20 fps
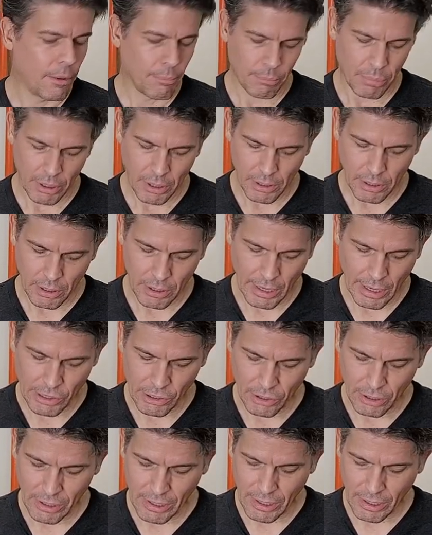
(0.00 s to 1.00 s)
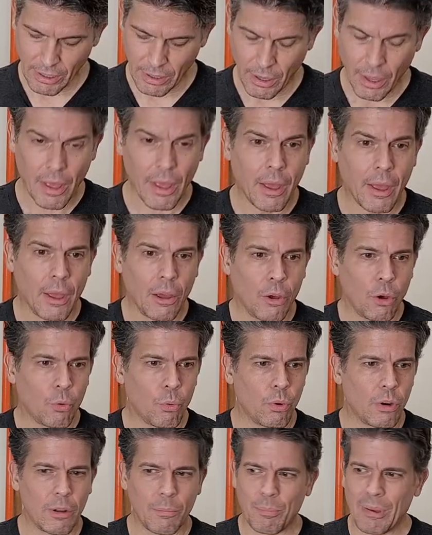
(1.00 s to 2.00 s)
But it actually did.
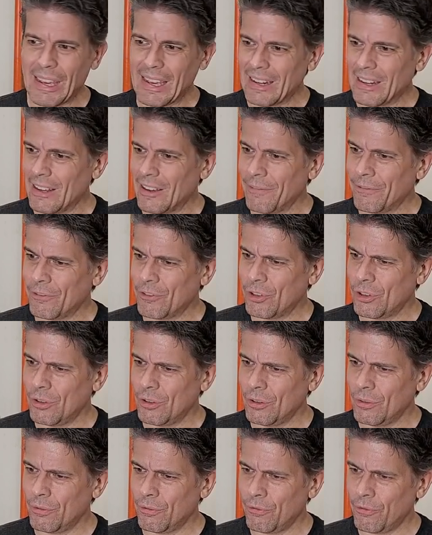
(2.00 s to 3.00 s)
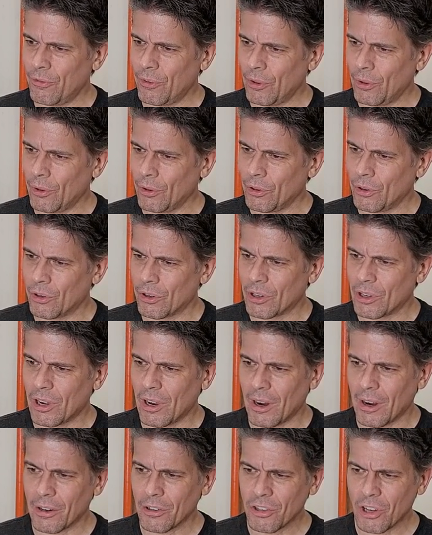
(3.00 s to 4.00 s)
Would it be enough to fill your
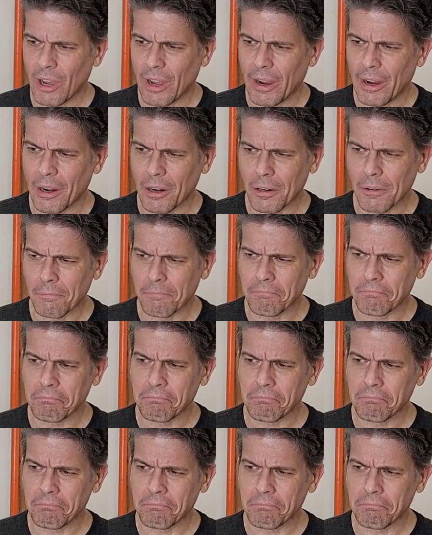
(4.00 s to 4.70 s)
car tire?